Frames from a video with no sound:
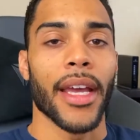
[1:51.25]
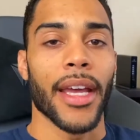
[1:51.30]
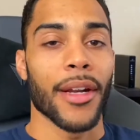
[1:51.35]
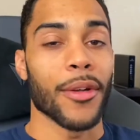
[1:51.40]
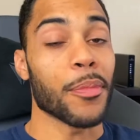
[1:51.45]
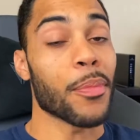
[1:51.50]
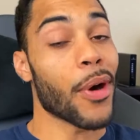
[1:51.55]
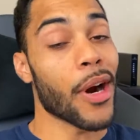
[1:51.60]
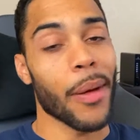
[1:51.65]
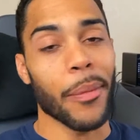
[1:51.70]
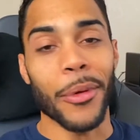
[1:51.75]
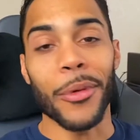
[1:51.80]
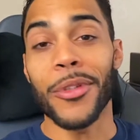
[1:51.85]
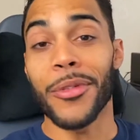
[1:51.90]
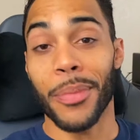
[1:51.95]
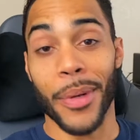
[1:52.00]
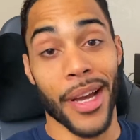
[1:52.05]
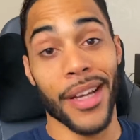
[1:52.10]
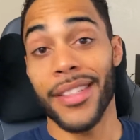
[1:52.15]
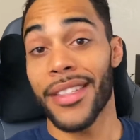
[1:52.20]
And it probably was
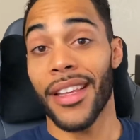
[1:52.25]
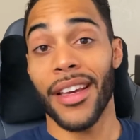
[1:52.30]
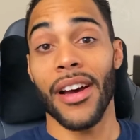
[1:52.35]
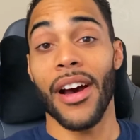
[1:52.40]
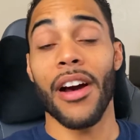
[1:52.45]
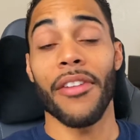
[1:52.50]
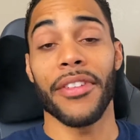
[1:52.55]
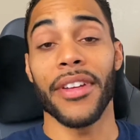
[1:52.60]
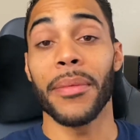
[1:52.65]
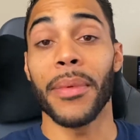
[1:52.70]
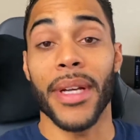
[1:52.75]
because of the coffee,